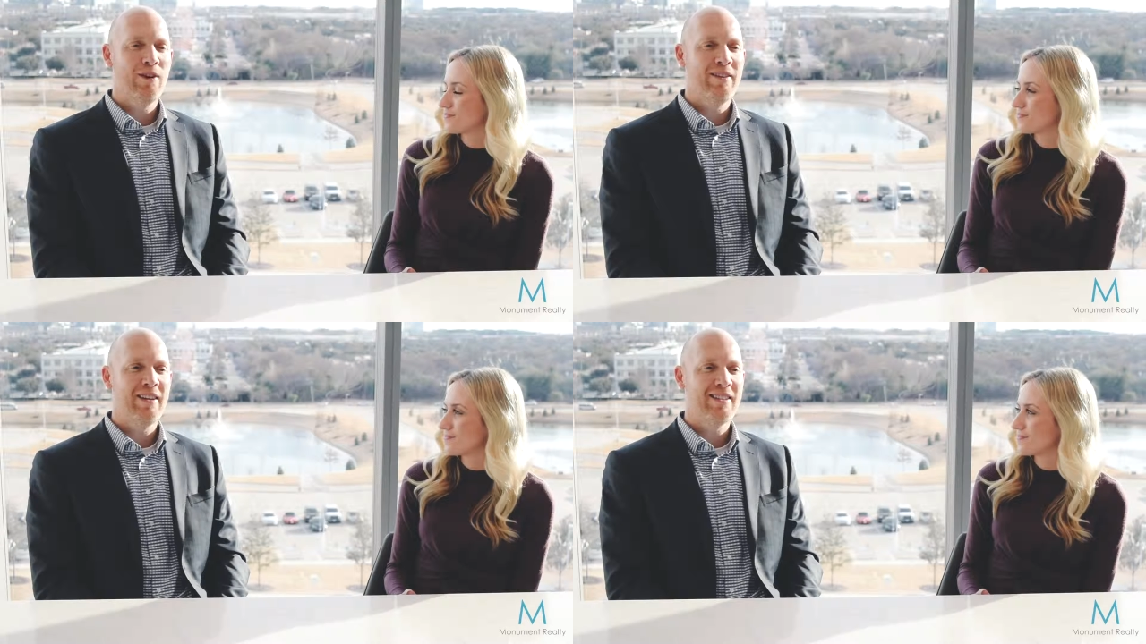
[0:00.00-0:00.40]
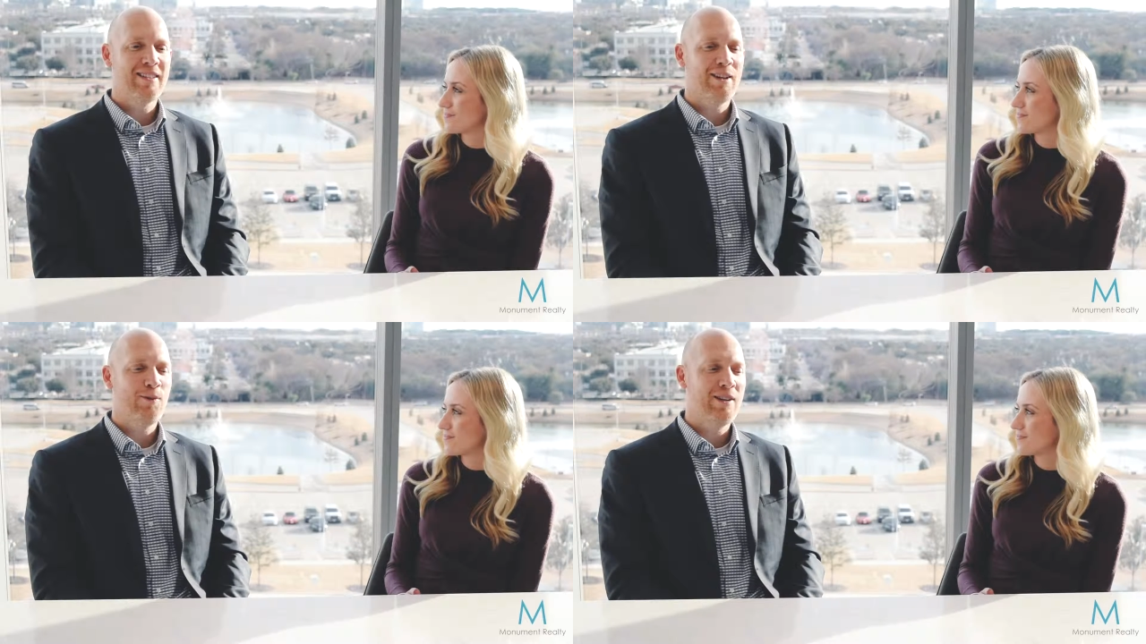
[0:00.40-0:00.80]
Speaker 1: one
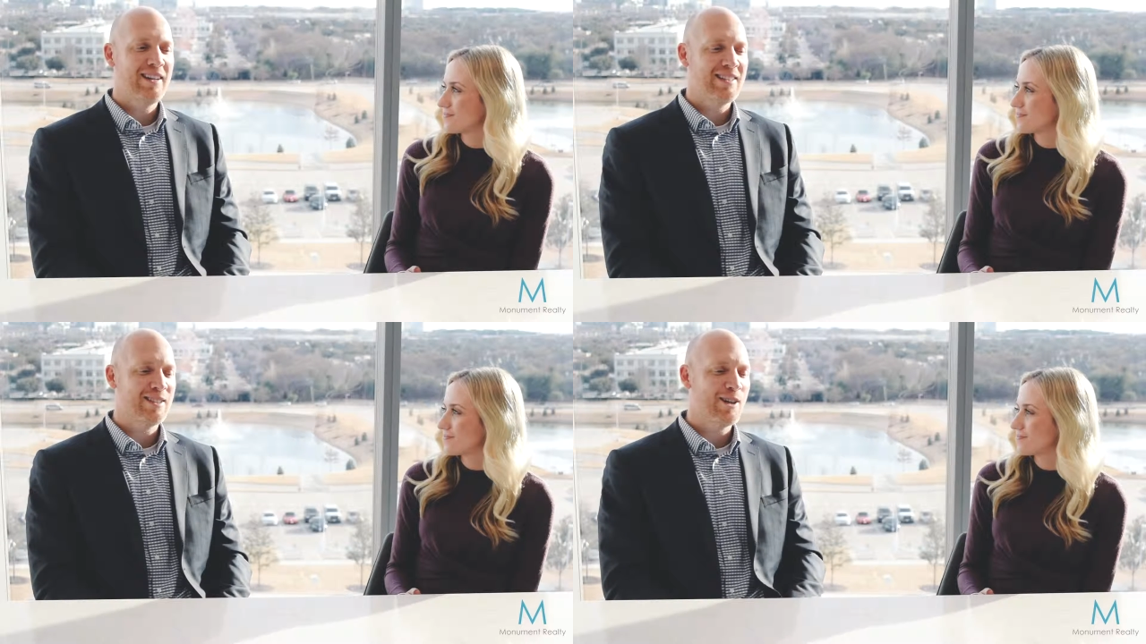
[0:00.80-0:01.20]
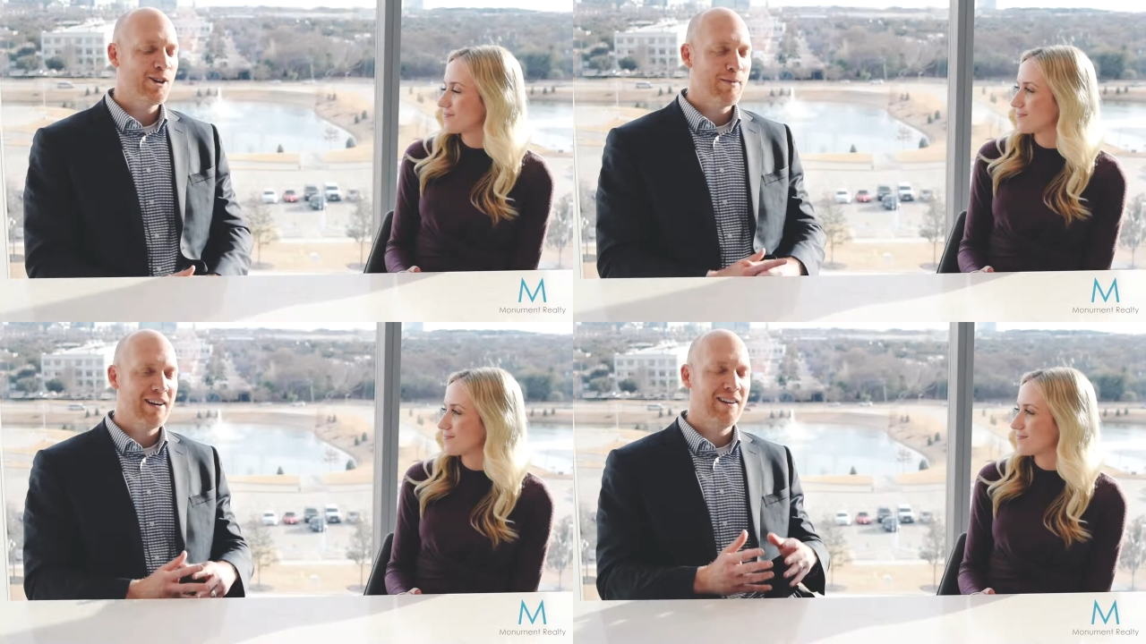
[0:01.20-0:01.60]
that uh, we like to
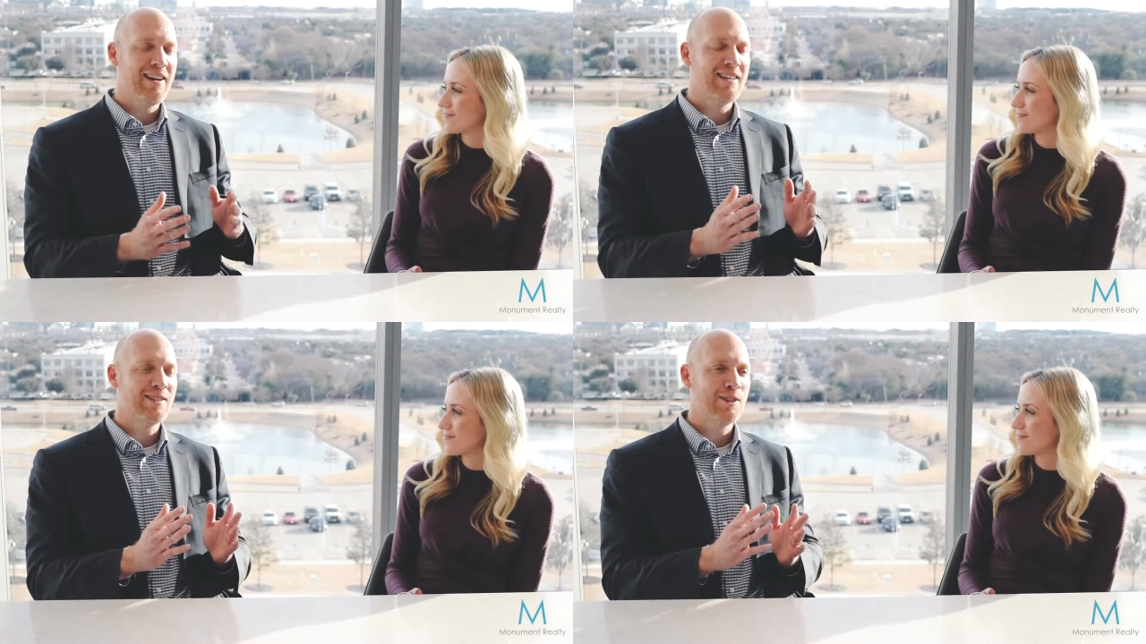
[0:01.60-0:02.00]
talk about a lot.